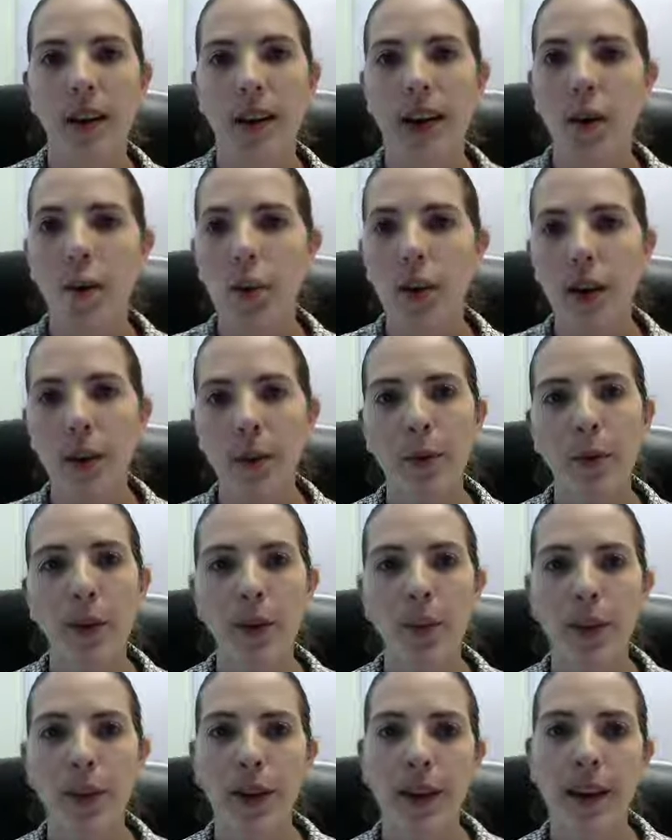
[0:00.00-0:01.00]
and we're able to
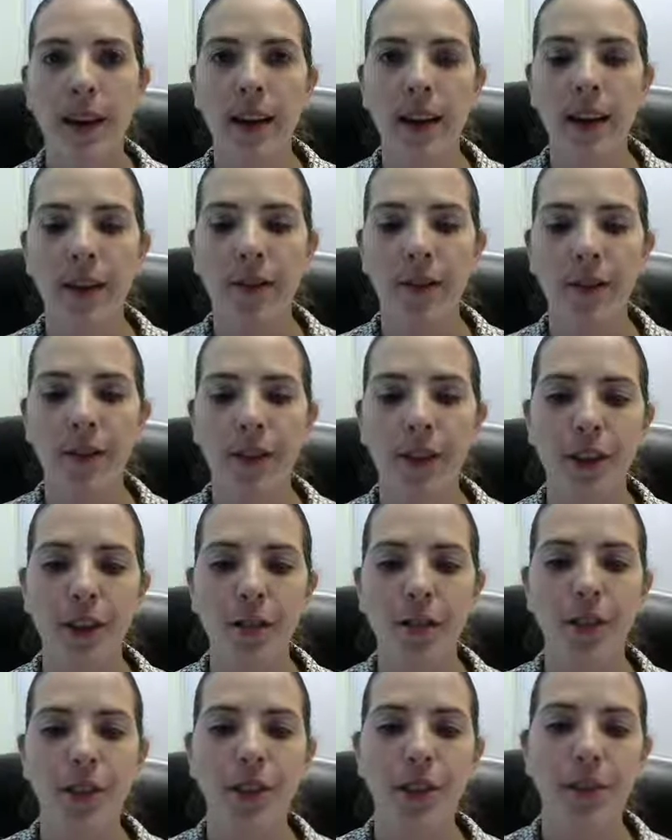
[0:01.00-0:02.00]
print that out for the
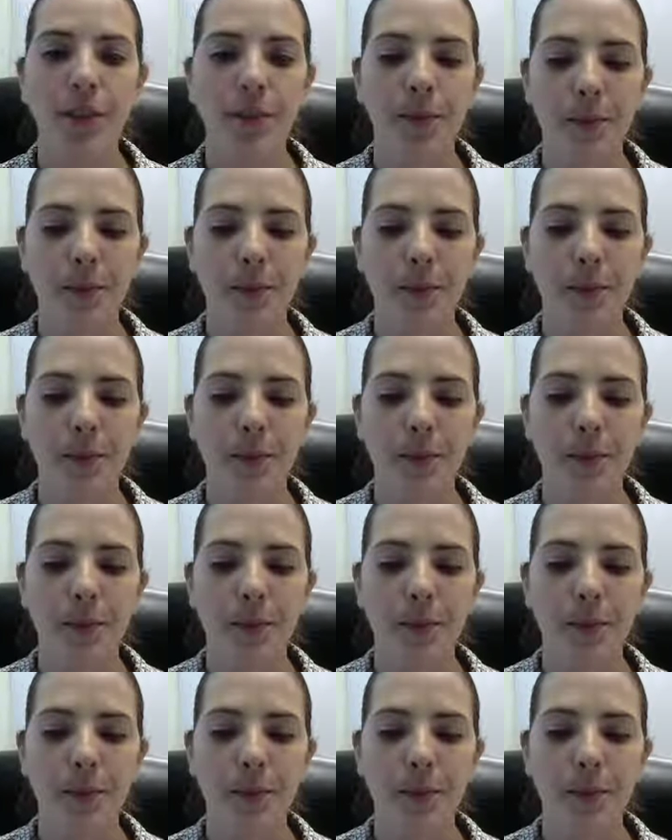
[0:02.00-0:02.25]
user.